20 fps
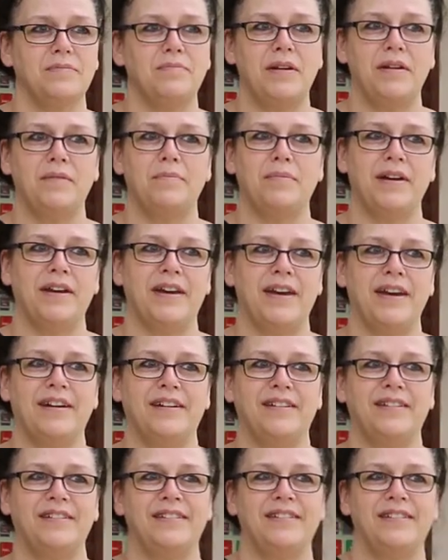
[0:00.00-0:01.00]
been a big
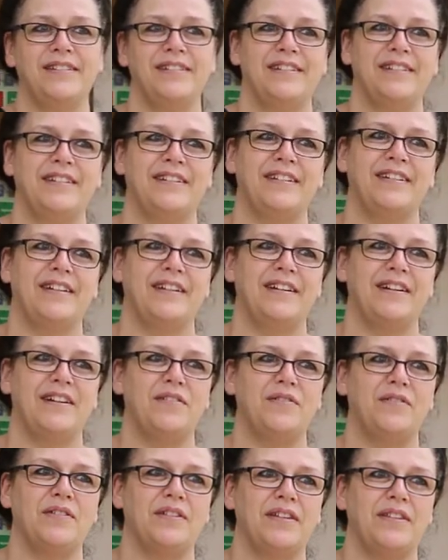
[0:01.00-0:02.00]
hit. I
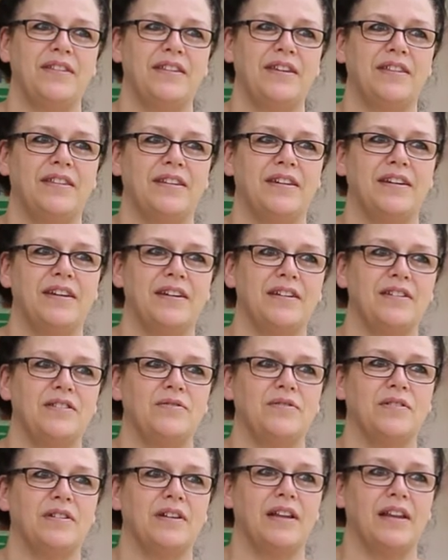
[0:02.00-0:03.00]
really think the kids
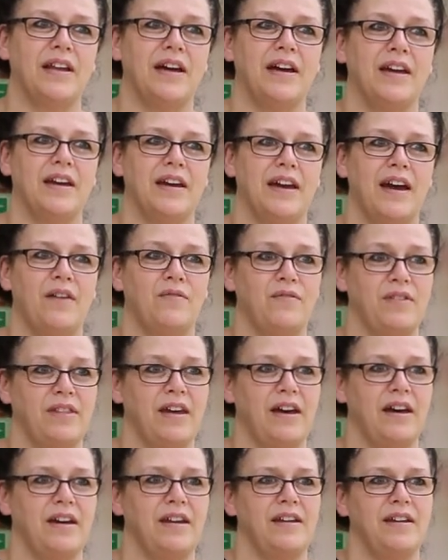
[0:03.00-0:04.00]
really like having
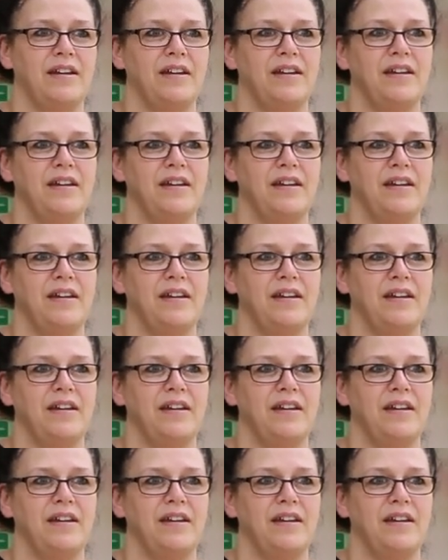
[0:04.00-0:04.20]
that